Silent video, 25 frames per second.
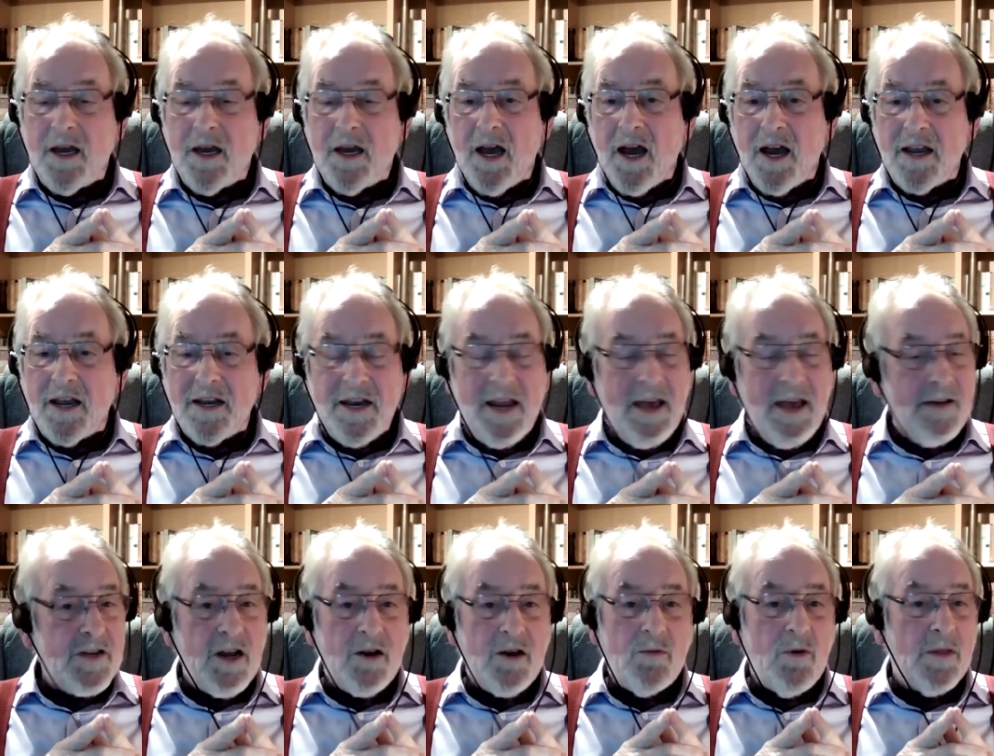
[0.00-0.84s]
I
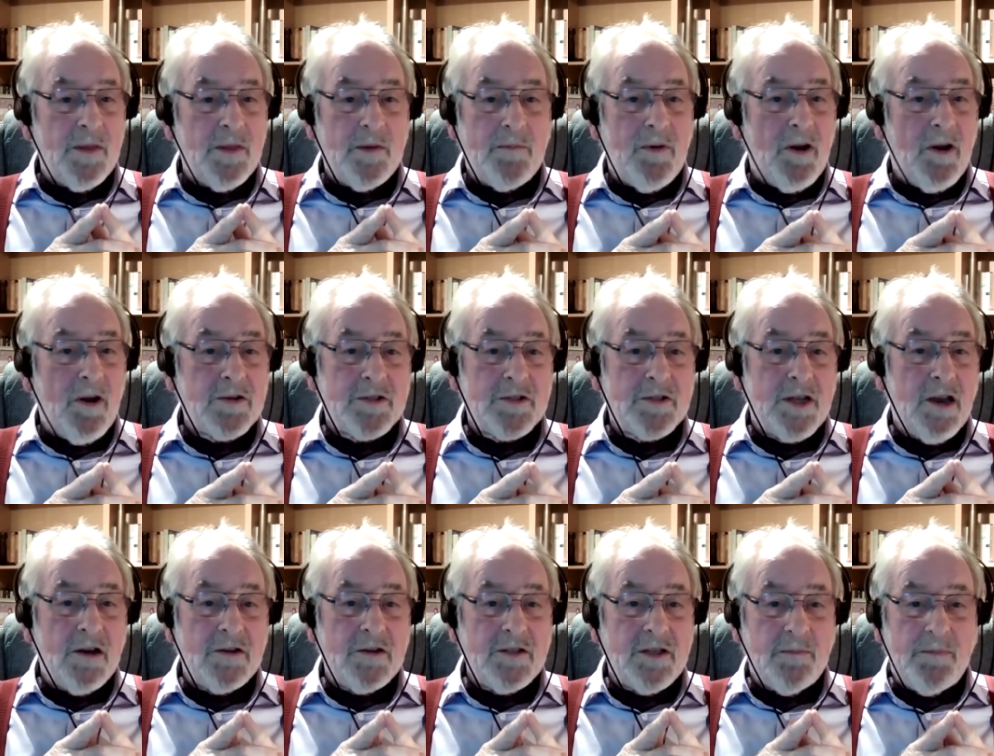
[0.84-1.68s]
never know what the blogs
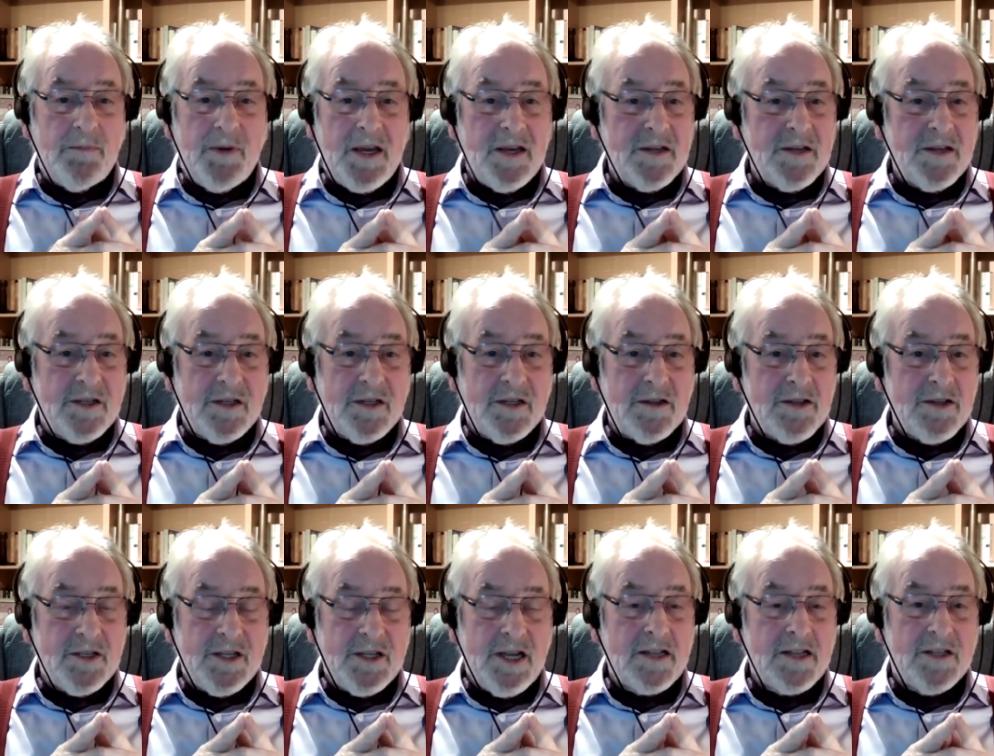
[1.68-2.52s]
are going to be until
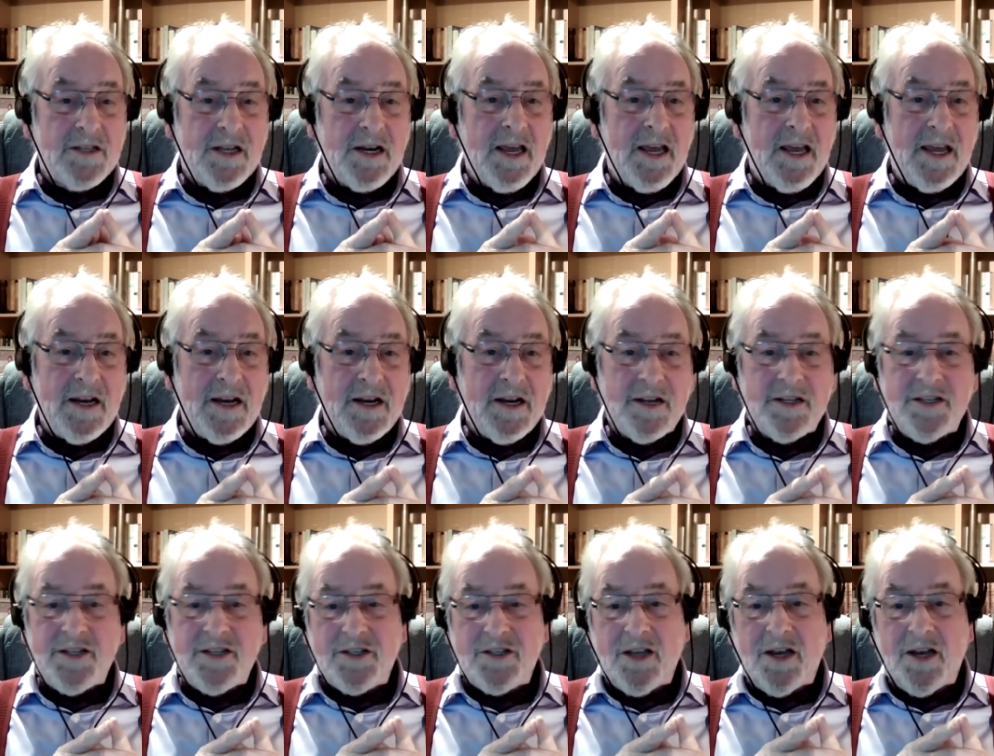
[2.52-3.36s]
the Saturday, and I
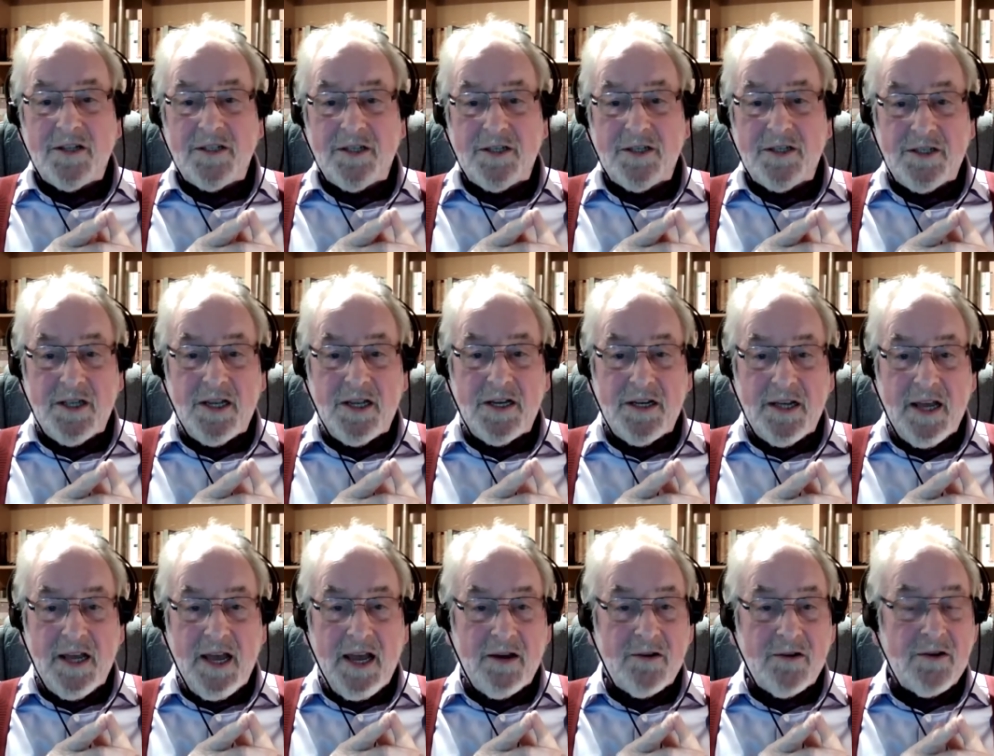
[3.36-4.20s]
decide to sit
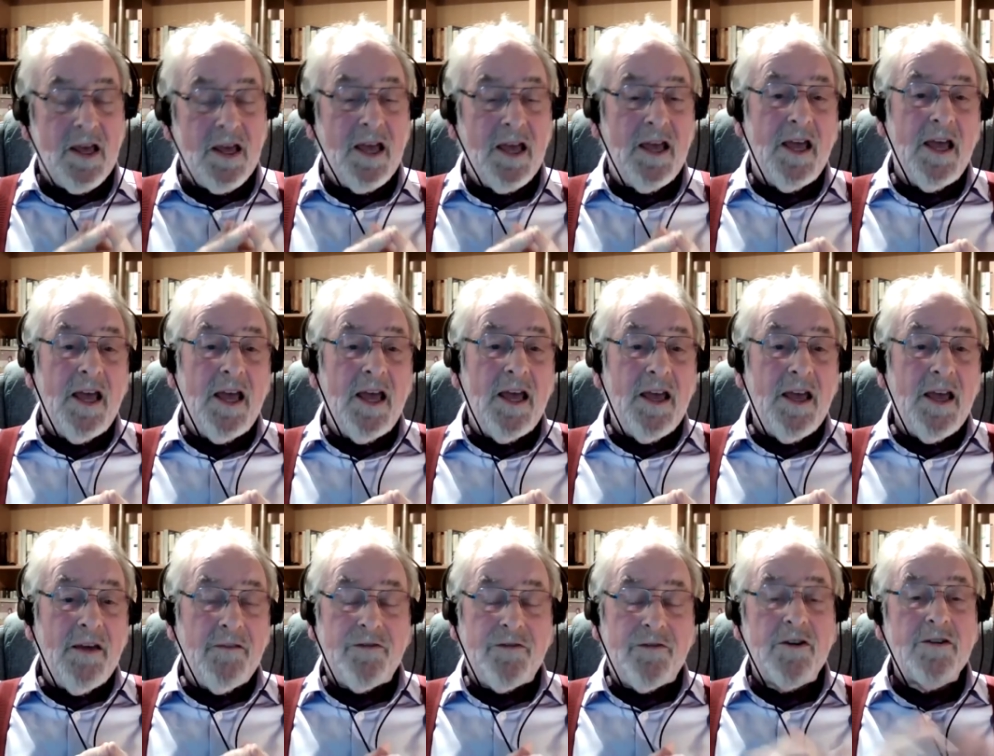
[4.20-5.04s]
down
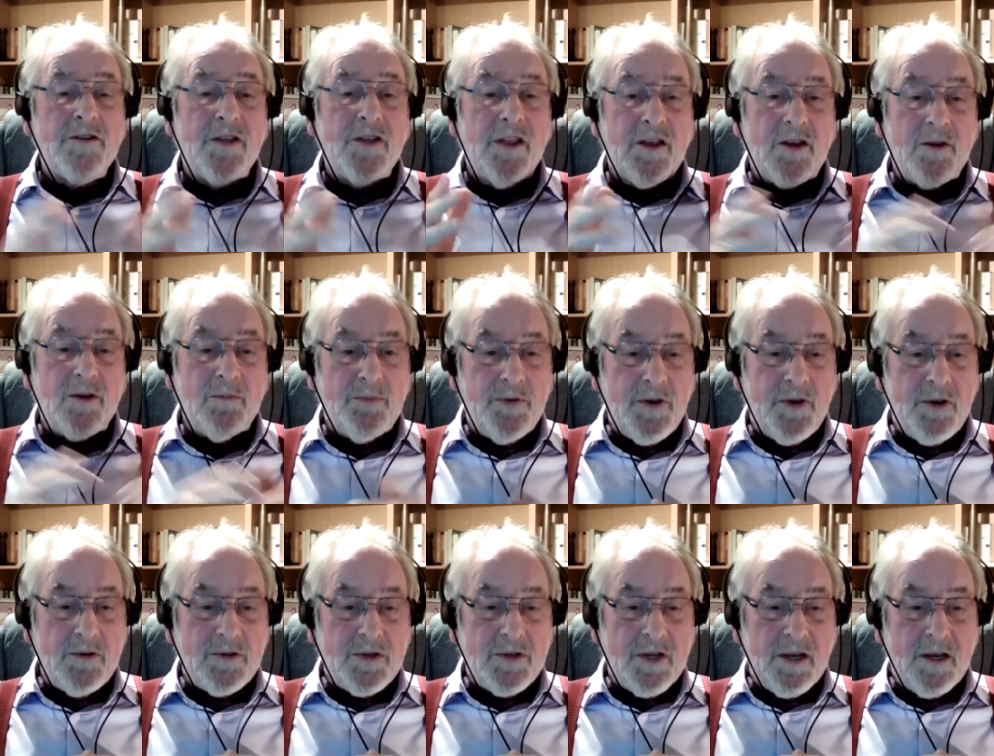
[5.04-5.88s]
in front of the
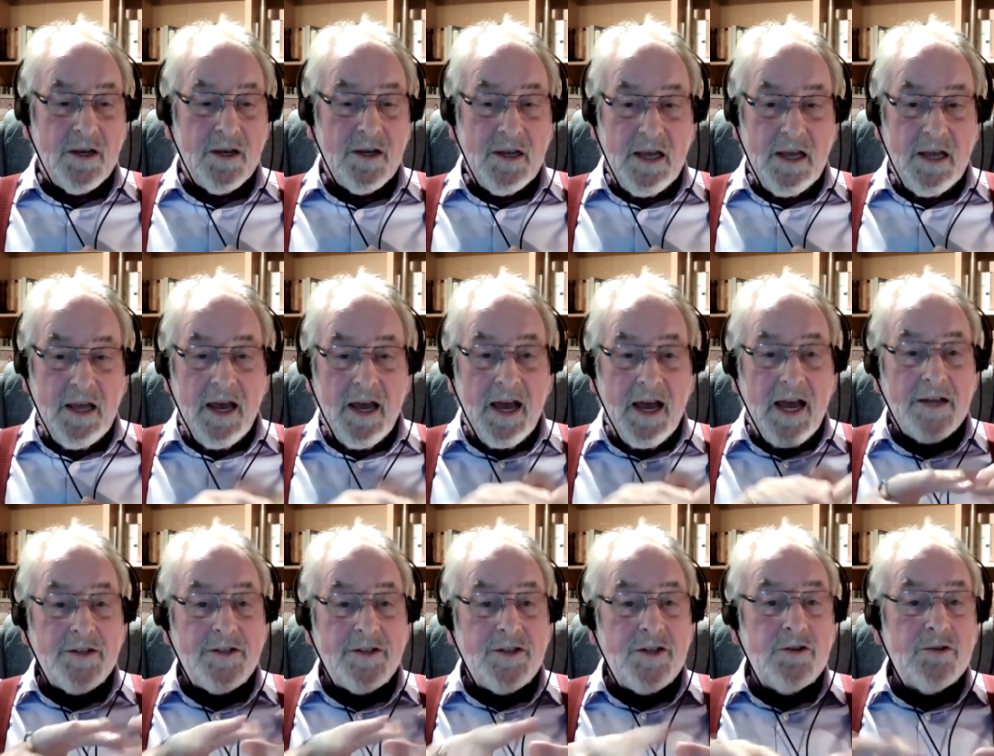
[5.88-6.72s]
computer
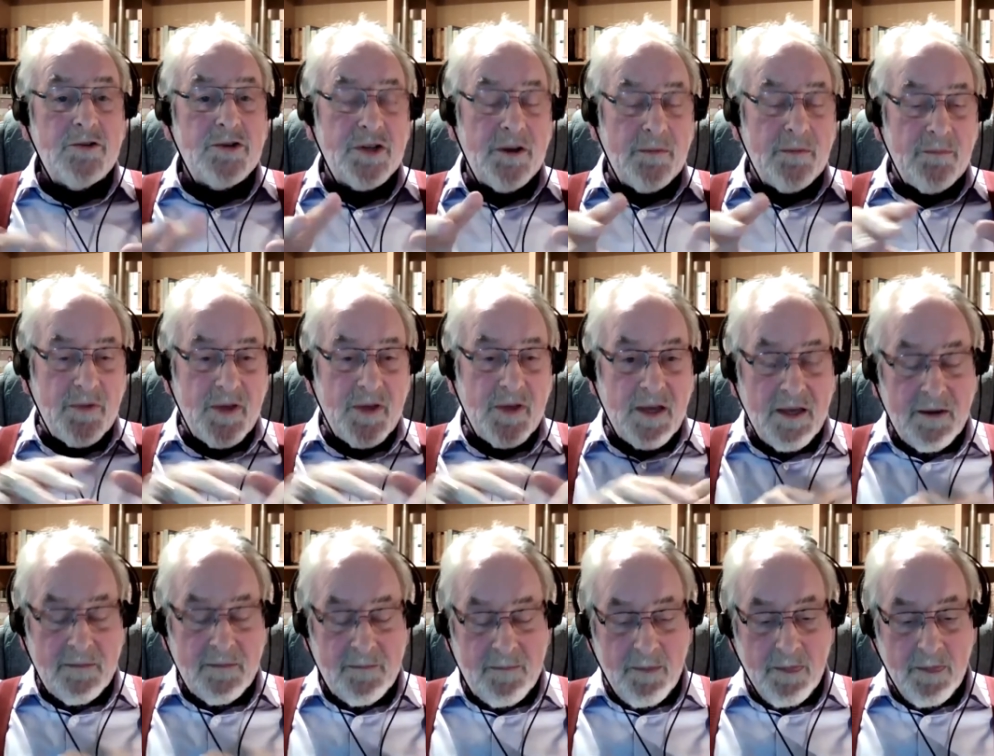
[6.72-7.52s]
and do something.